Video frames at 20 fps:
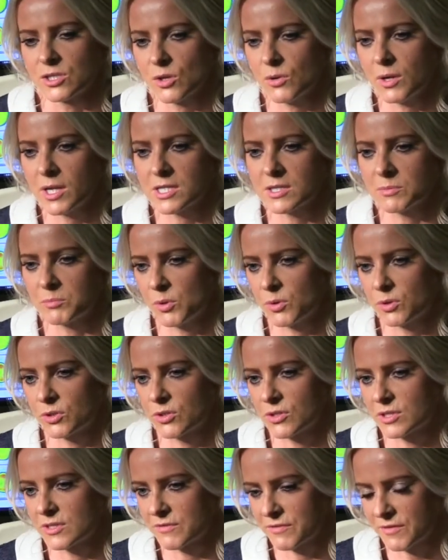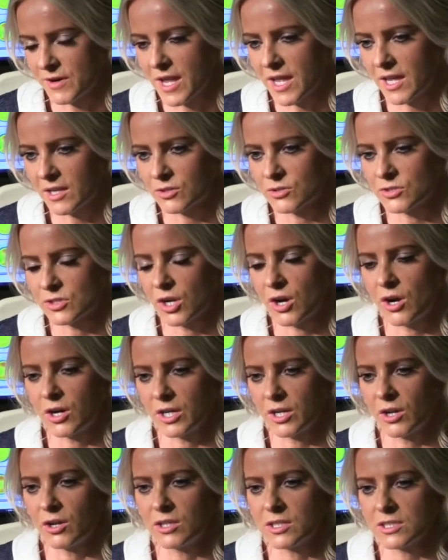So he spoke to his friend, who's a
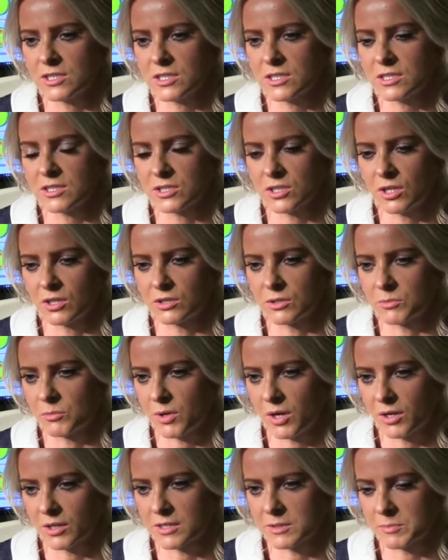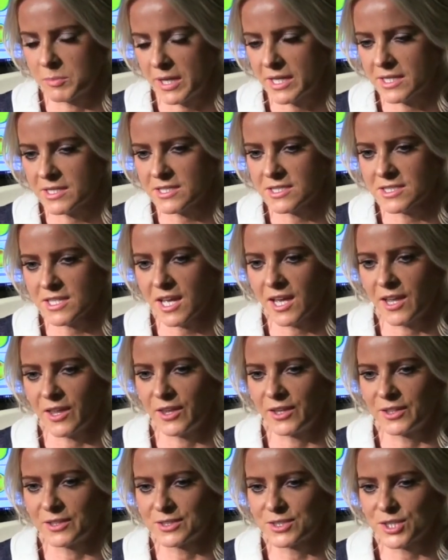cardiologist, Dr. Mark Spence,
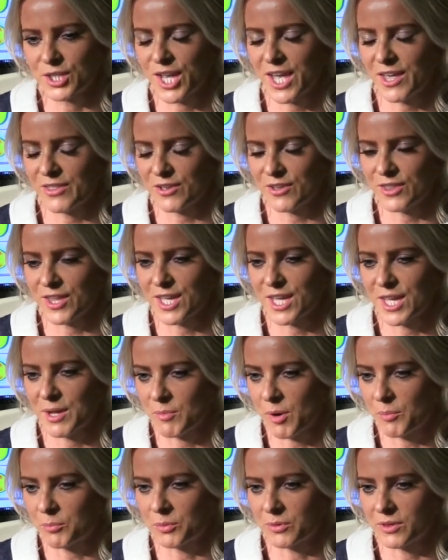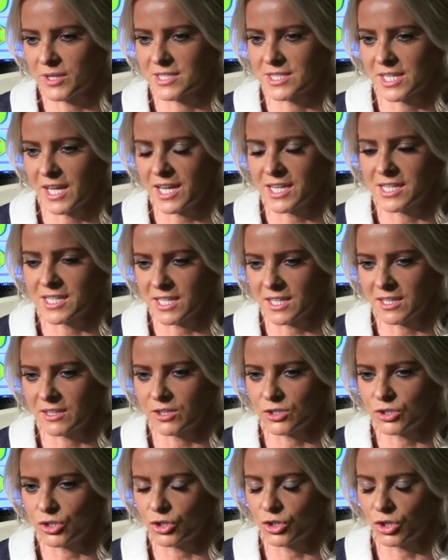and together they came up with this
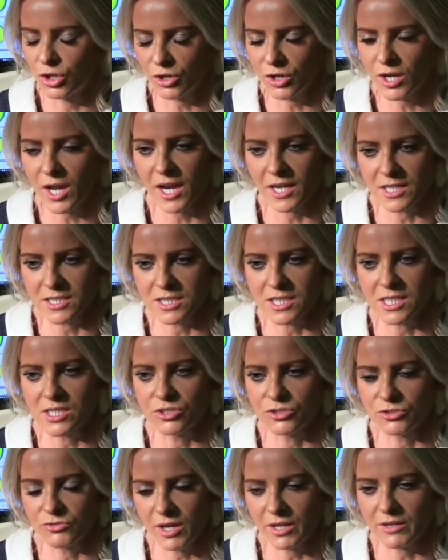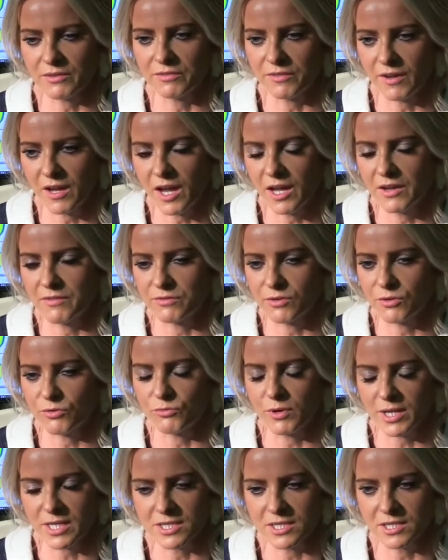idea that you could actually stratify for
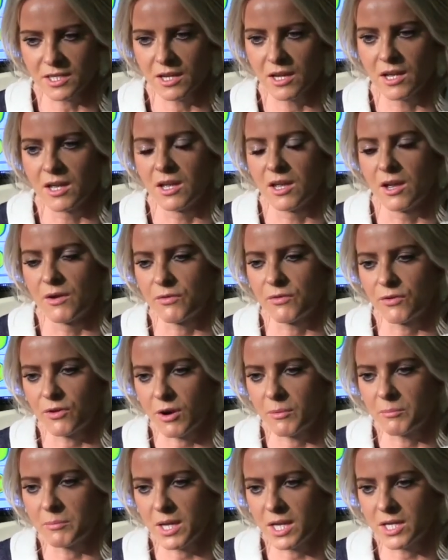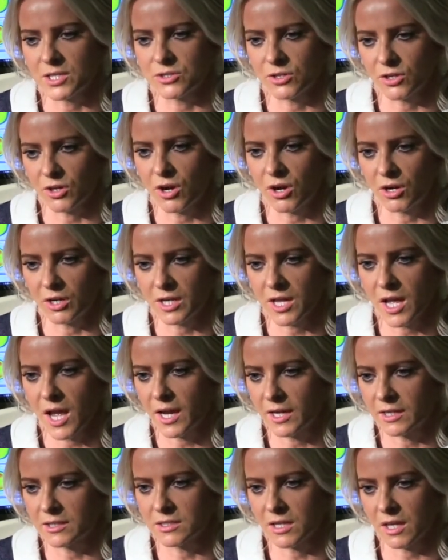risk for a major
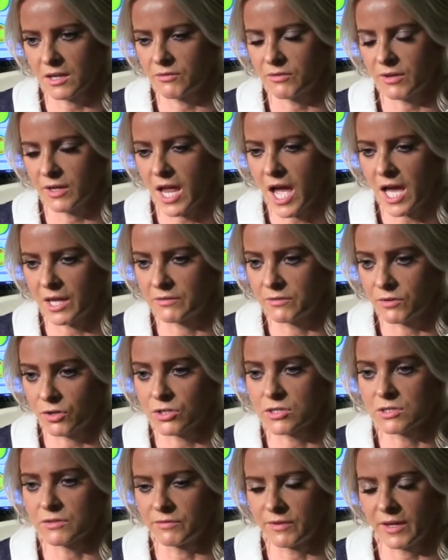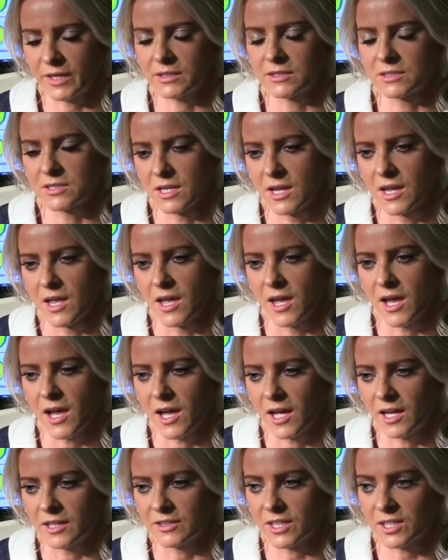cardiac, kind of an adverse event.
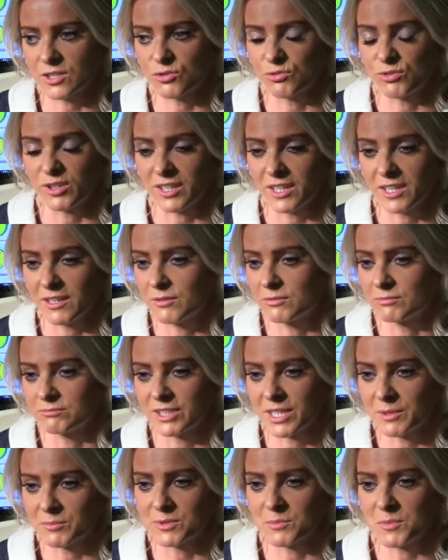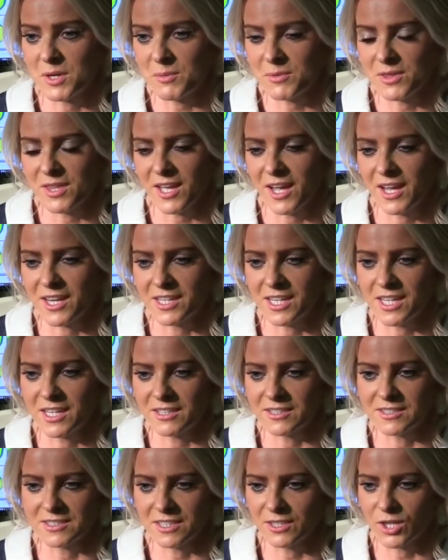And that's really came to me with the
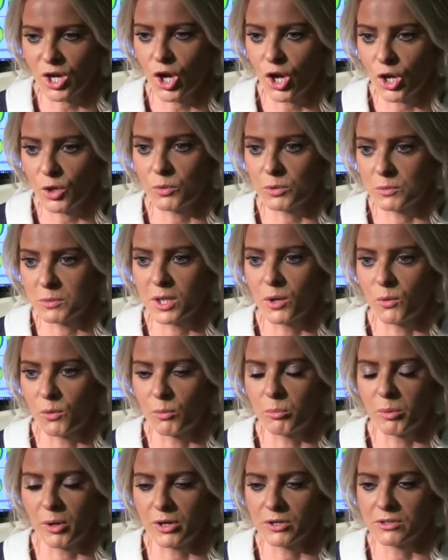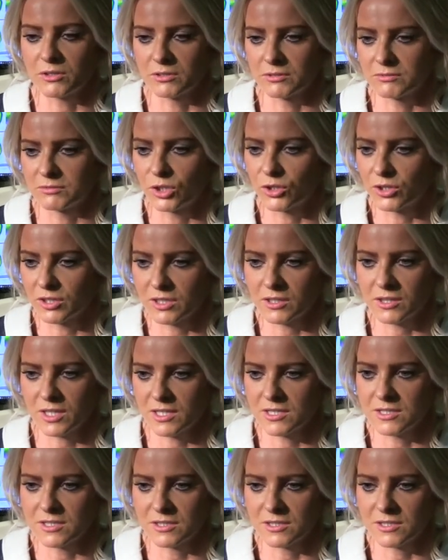idea and said, how would we go about looking at